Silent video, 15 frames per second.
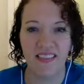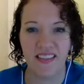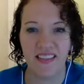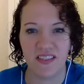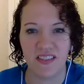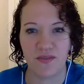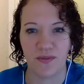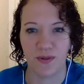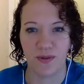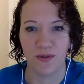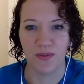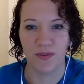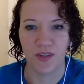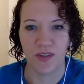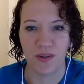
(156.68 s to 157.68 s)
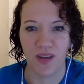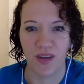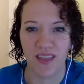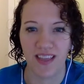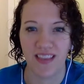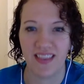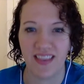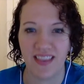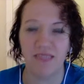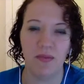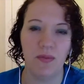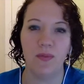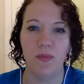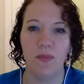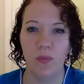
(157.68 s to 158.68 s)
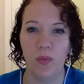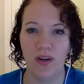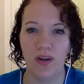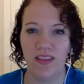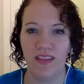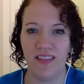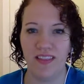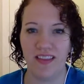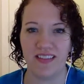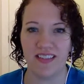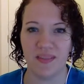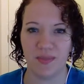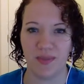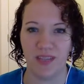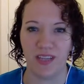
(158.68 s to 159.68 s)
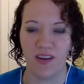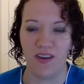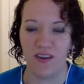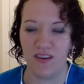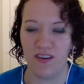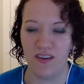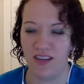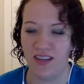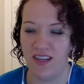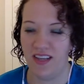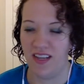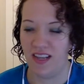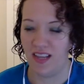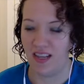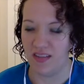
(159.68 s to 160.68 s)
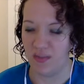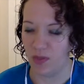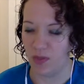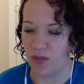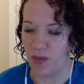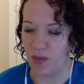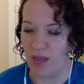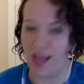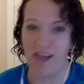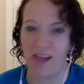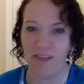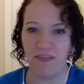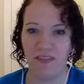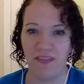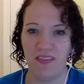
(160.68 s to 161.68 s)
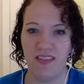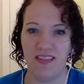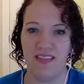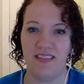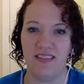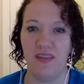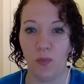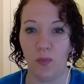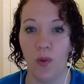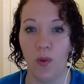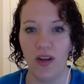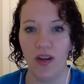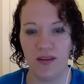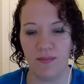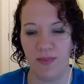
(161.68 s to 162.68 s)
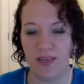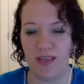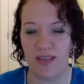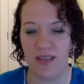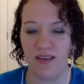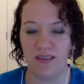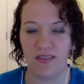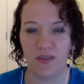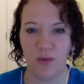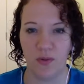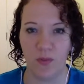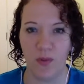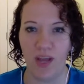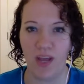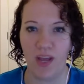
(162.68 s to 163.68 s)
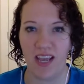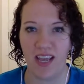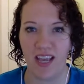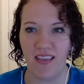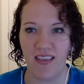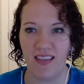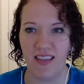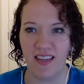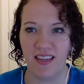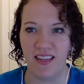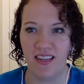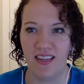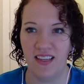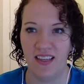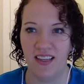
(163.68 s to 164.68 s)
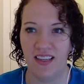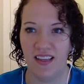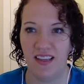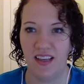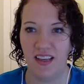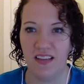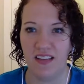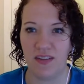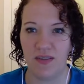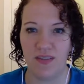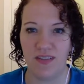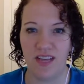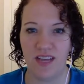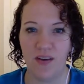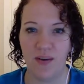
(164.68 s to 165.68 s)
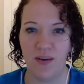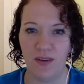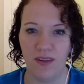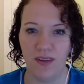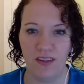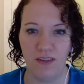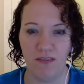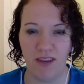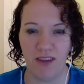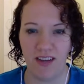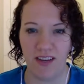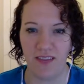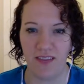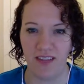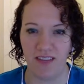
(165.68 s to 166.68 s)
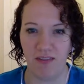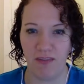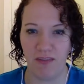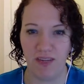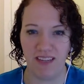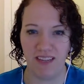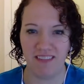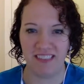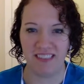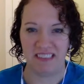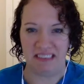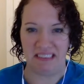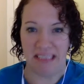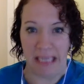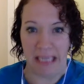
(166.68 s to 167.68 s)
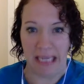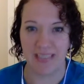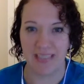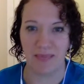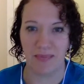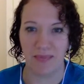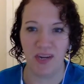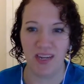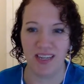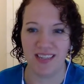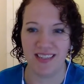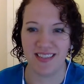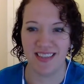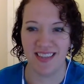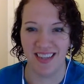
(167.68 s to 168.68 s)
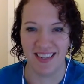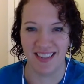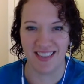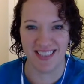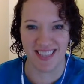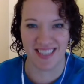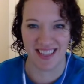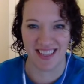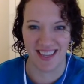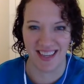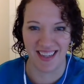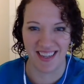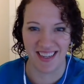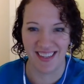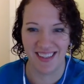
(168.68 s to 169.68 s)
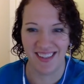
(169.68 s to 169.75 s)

that's true, Joe. I think one of the things that's really hard is when you want to be a certain way, and then it turns out, you find out that everybody has a price. I hate to say that.